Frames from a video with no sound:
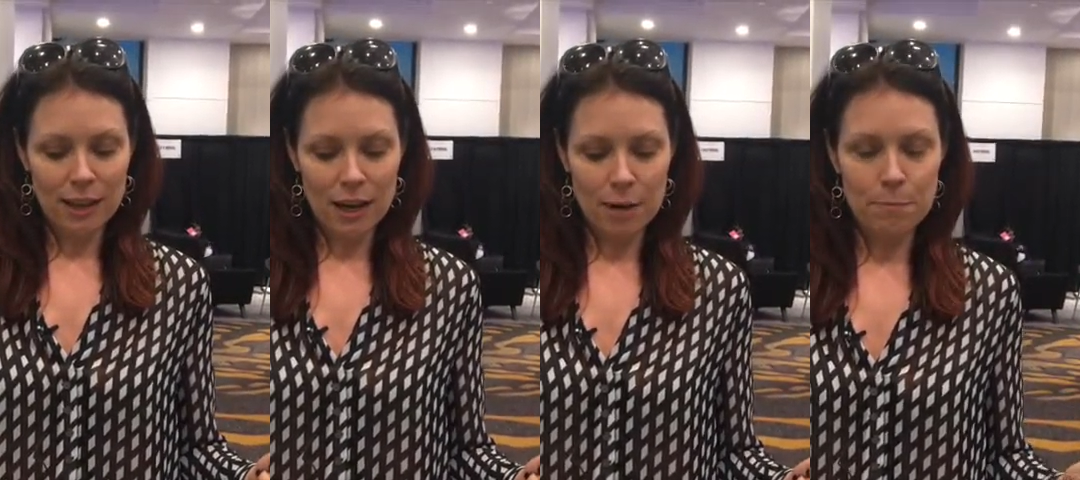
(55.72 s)

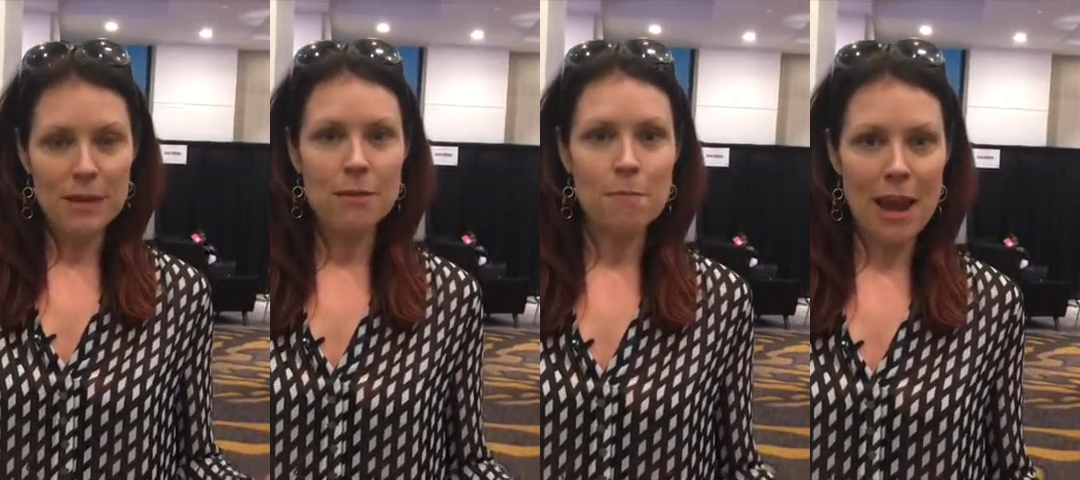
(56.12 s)
uh,
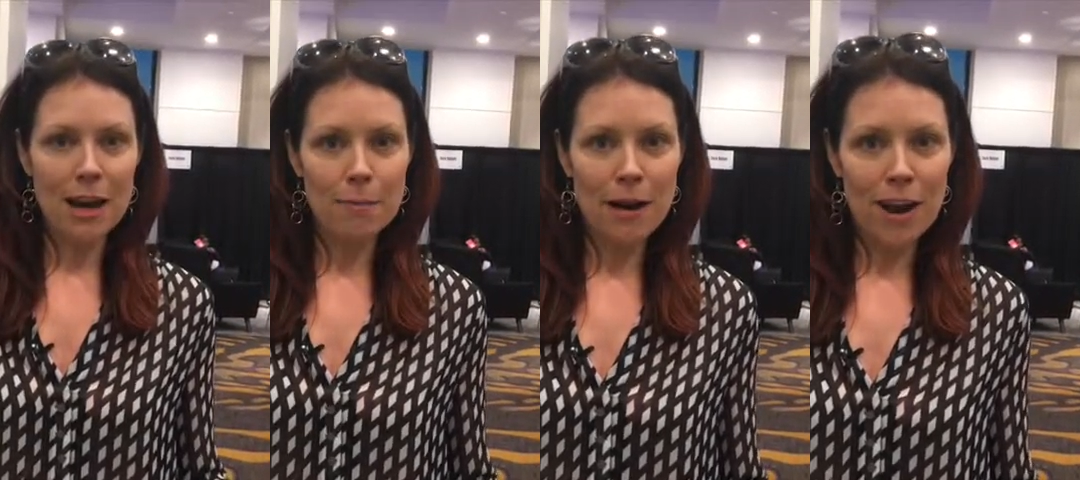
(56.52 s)
be a
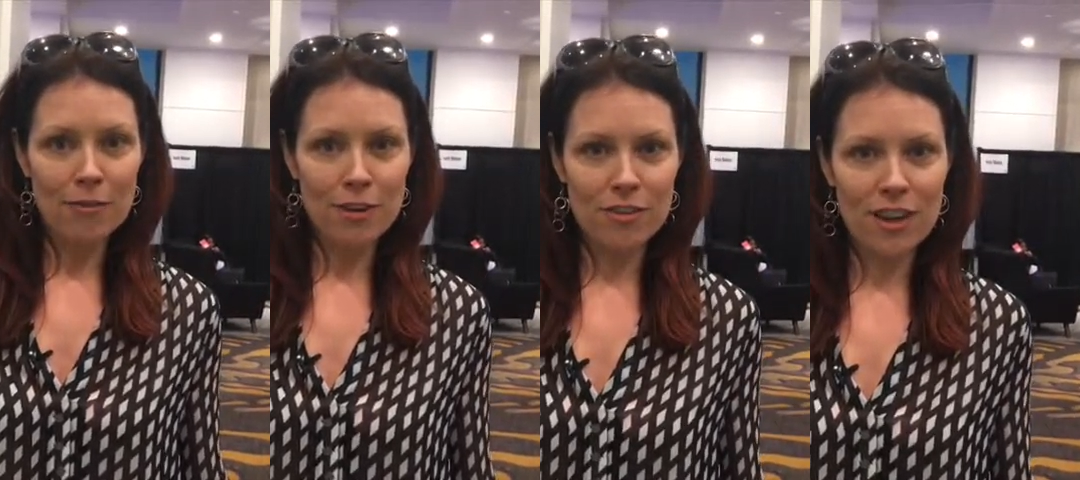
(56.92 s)
man about
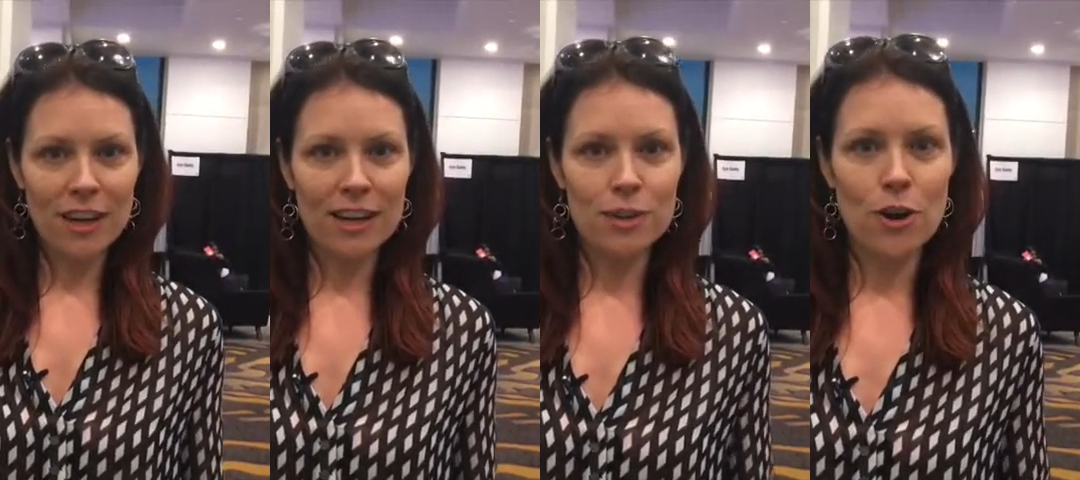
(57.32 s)

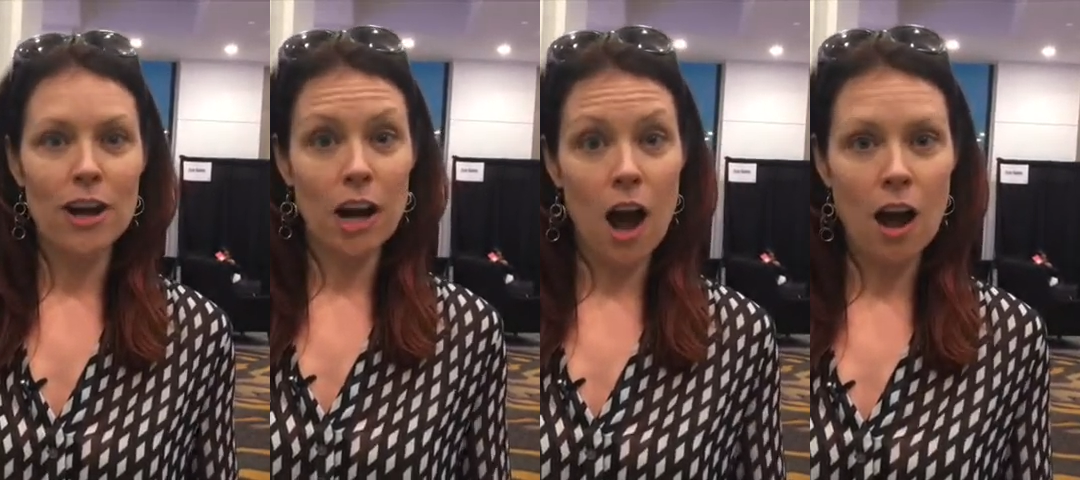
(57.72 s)
everything and try
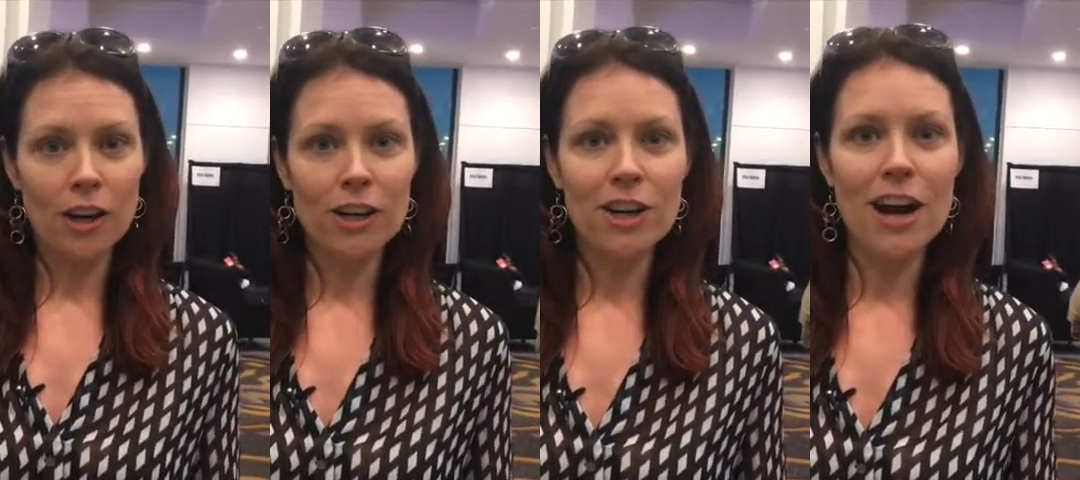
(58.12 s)
to
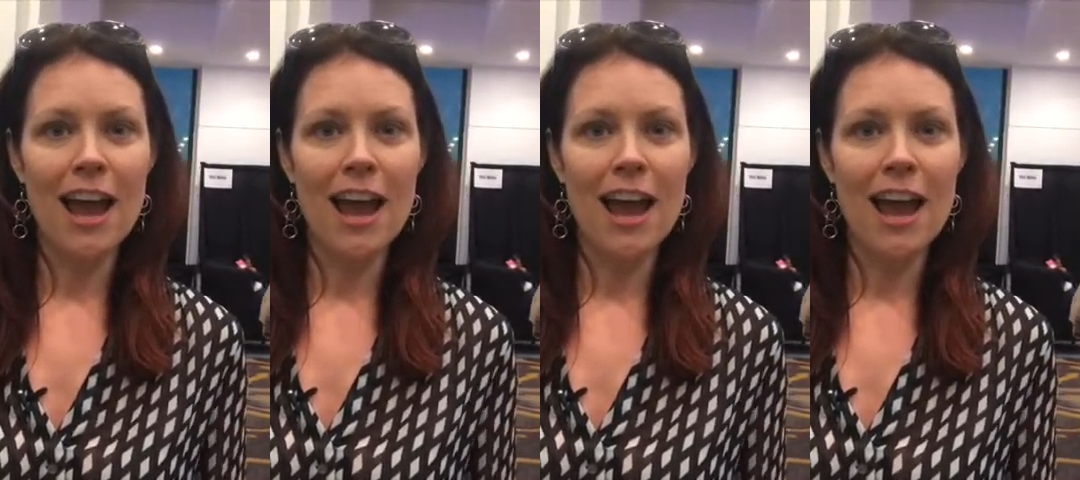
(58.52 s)
conquer.